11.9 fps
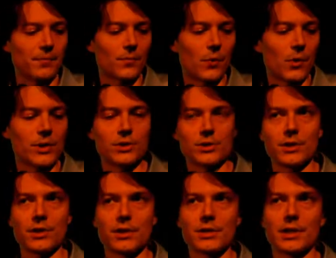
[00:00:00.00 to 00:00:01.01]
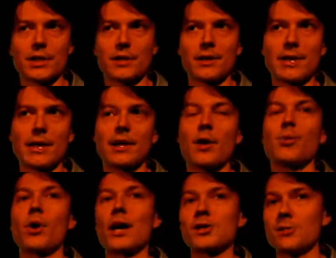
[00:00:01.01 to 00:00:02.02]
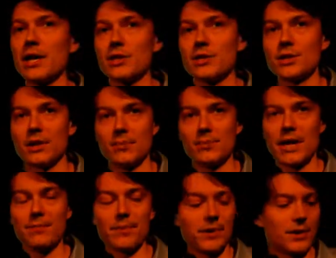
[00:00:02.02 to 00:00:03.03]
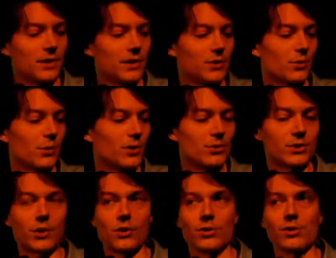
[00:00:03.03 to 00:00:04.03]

what we do to get an approximation of depth is we use what's called